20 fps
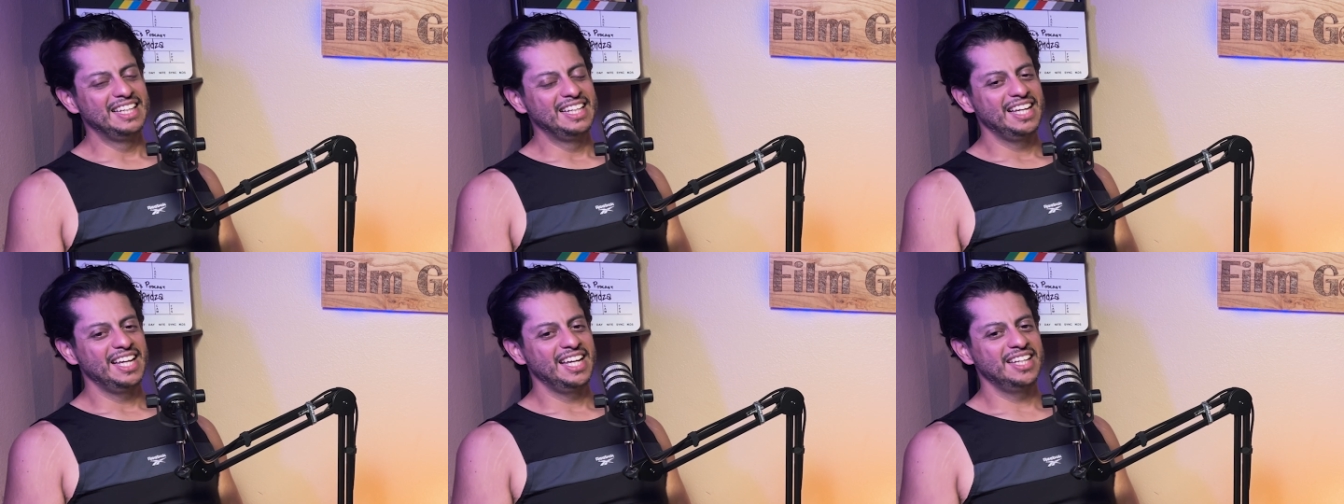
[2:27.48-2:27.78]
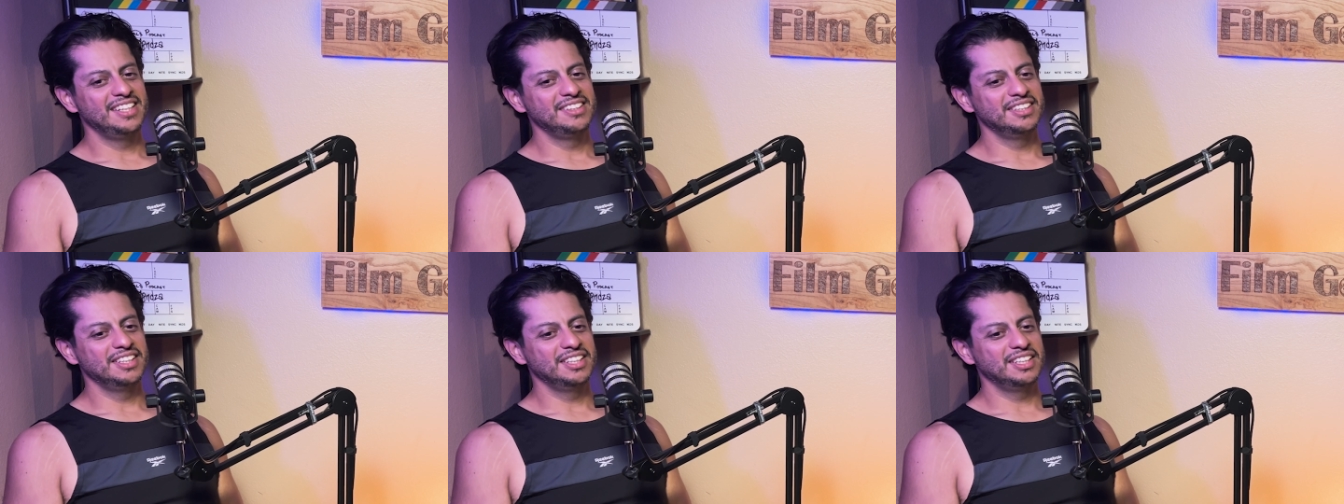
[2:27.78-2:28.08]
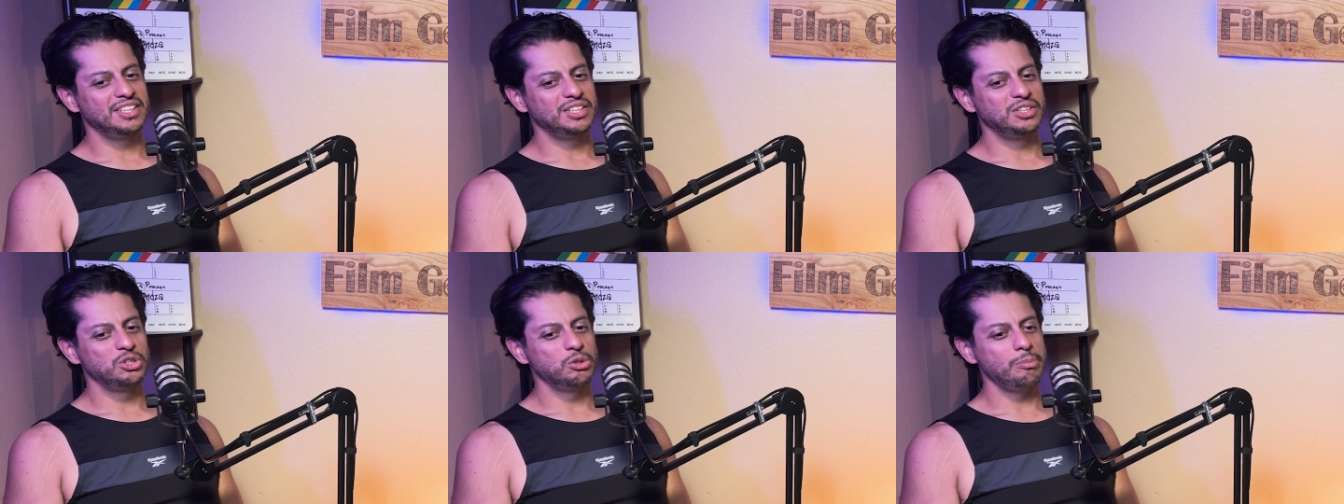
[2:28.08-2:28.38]
And
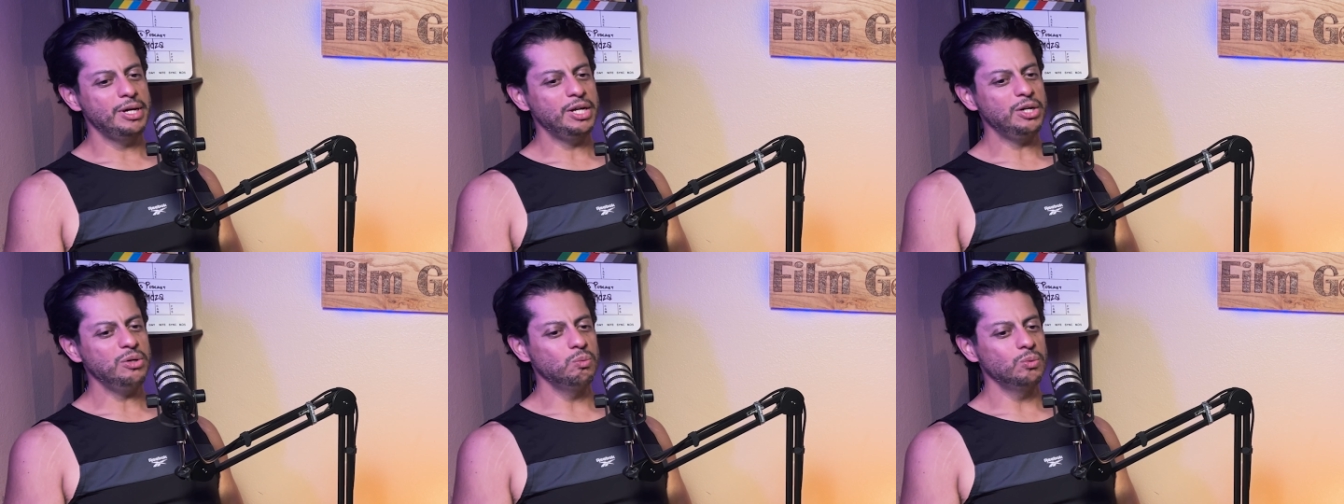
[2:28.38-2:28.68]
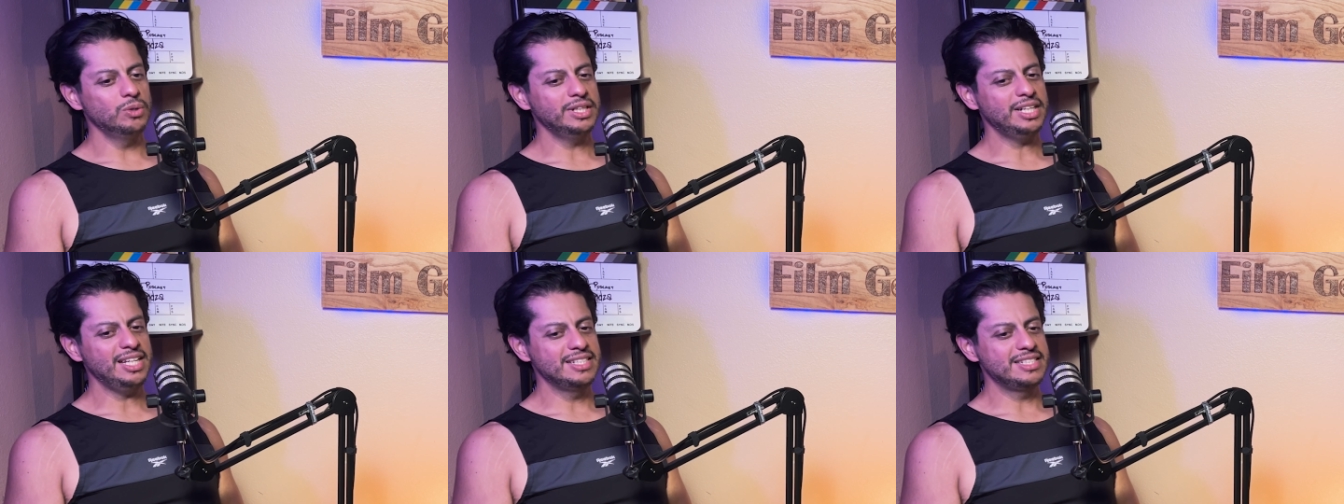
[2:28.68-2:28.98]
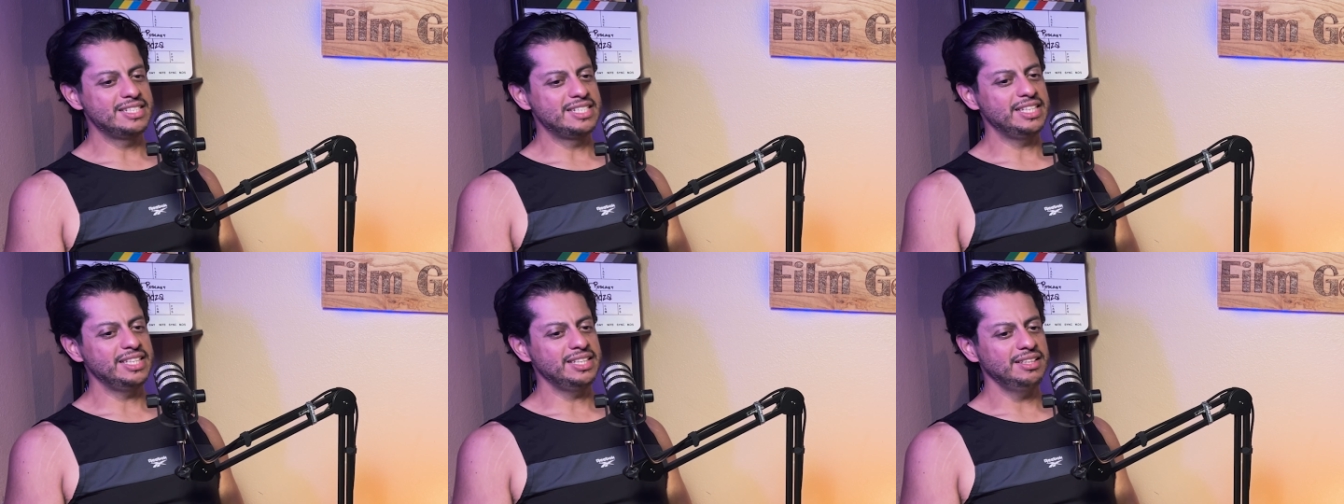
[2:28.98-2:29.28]
no matter what I
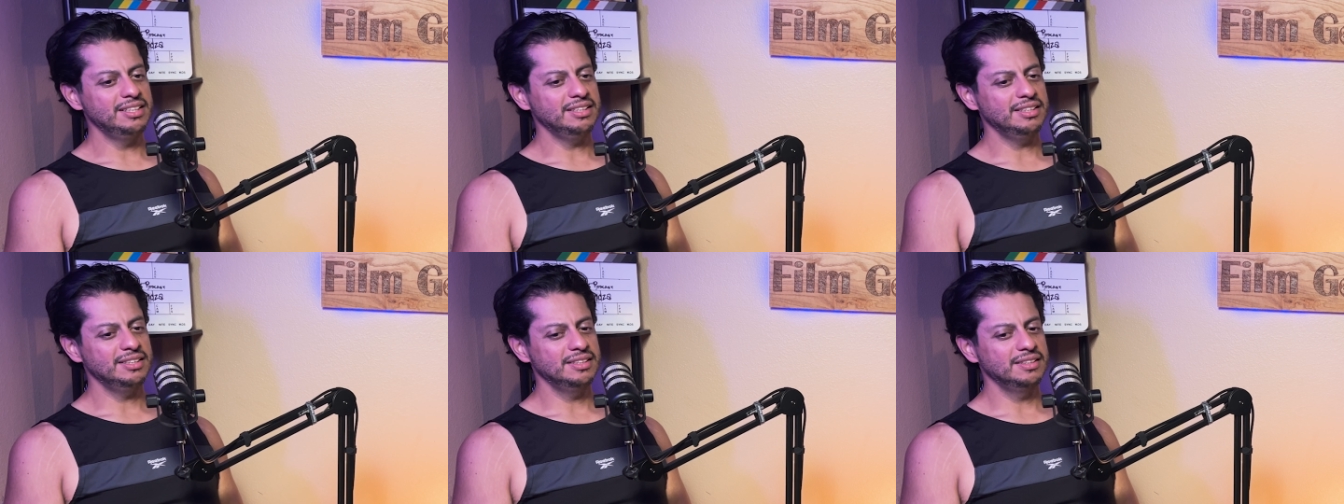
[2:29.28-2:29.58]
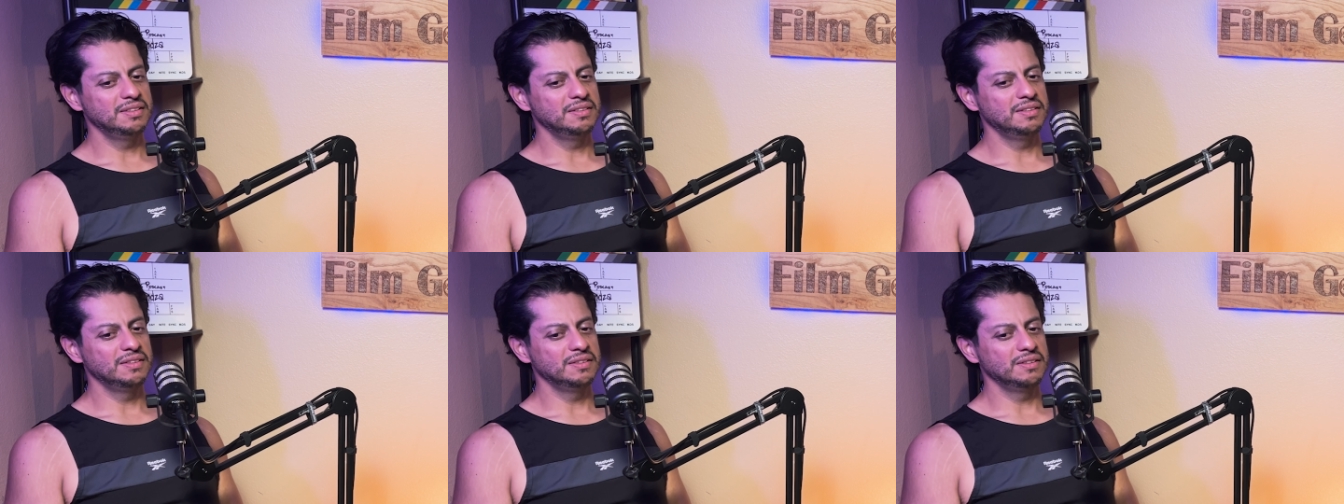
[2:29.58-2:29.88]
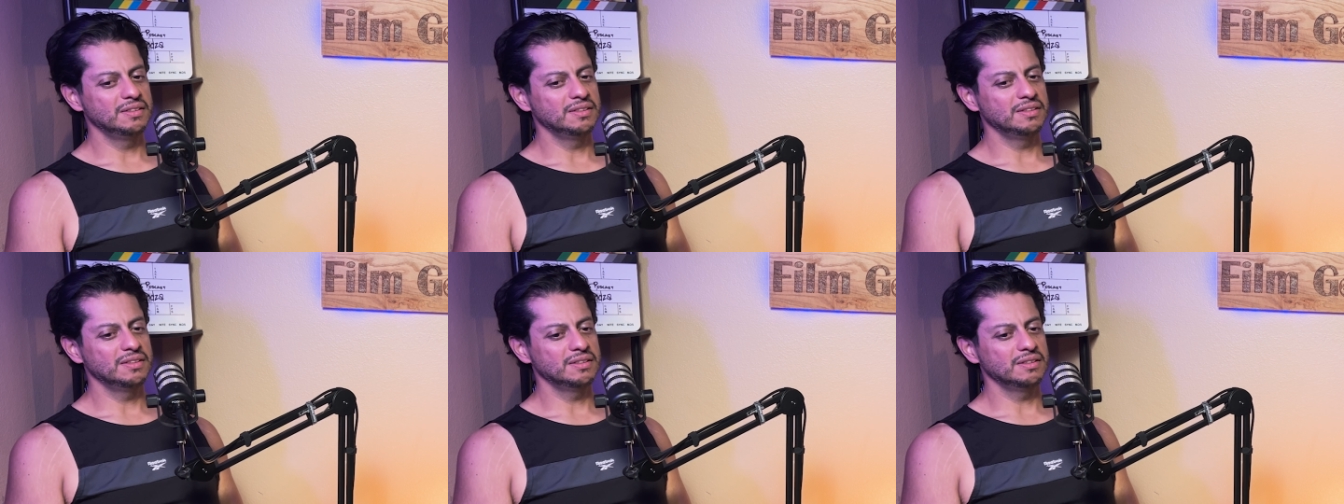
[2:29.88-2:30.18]
did,
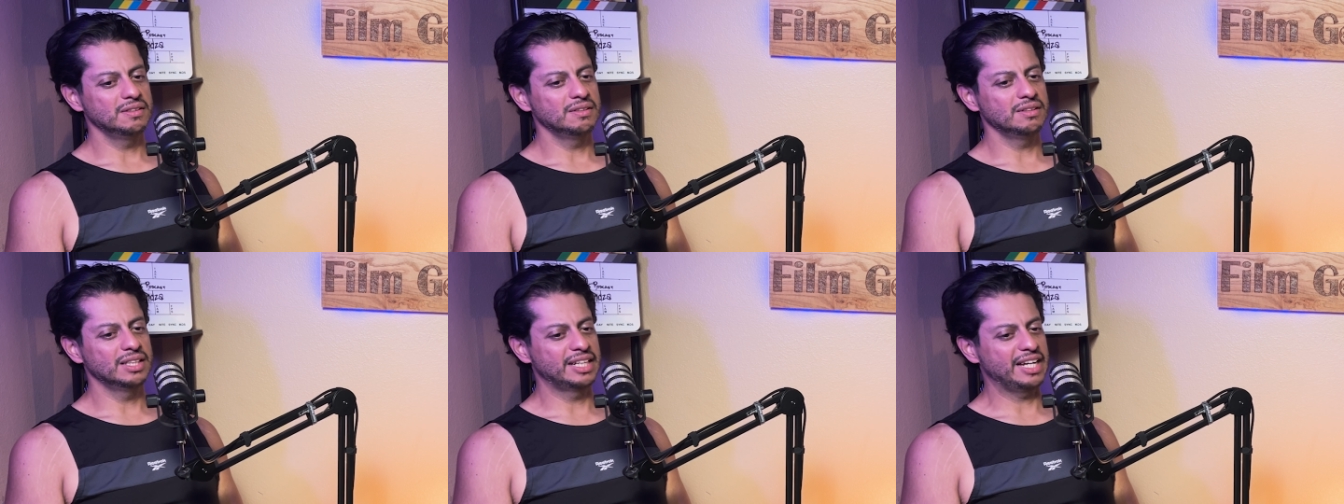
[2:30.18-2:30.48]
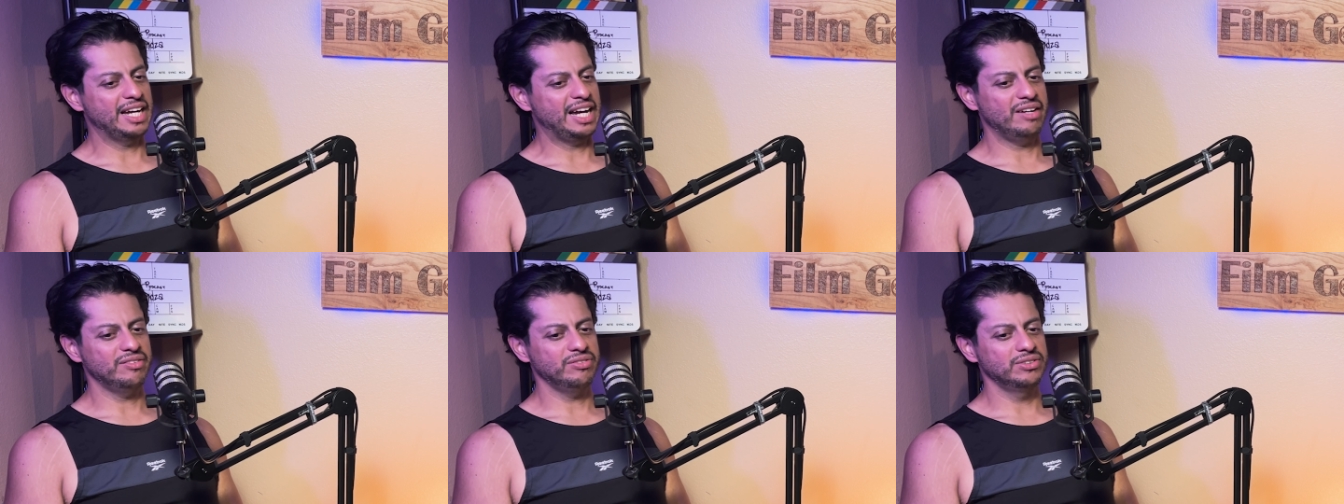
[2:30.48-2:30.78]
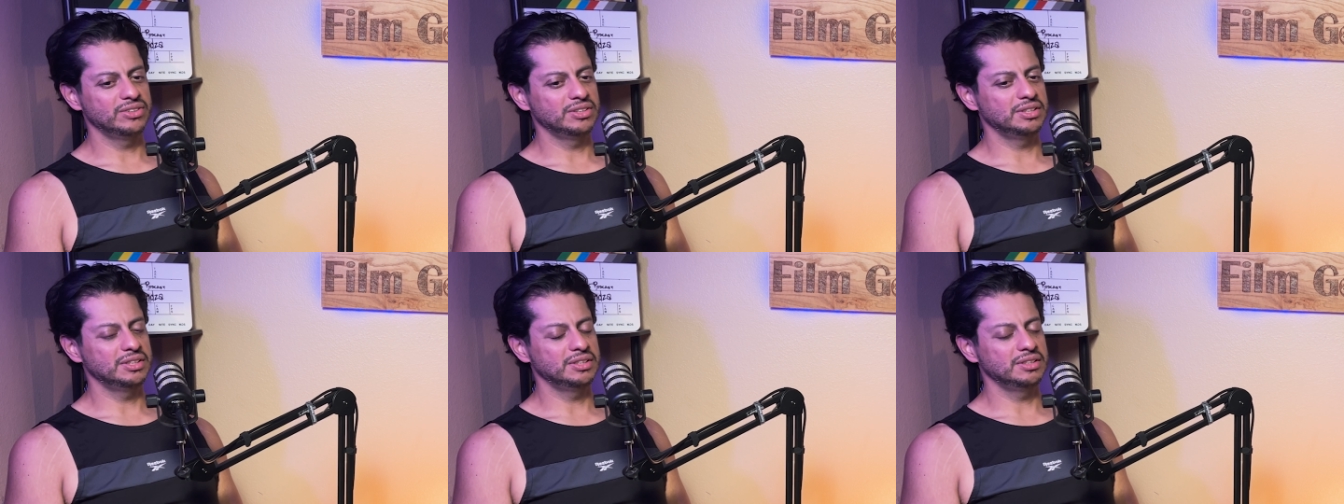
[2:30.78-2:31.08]
like
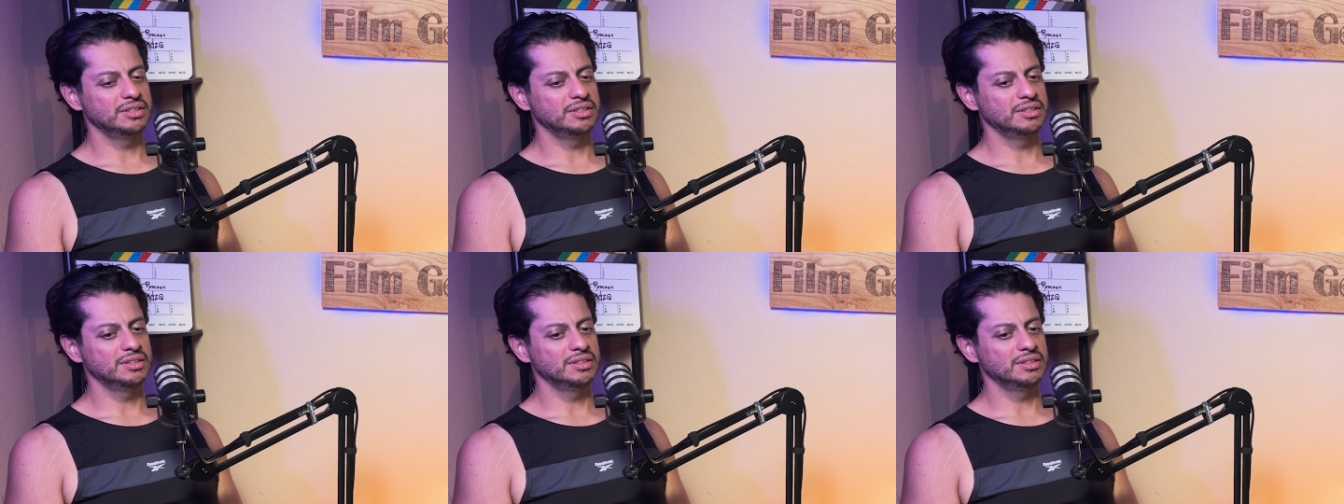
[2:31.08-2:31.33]
after,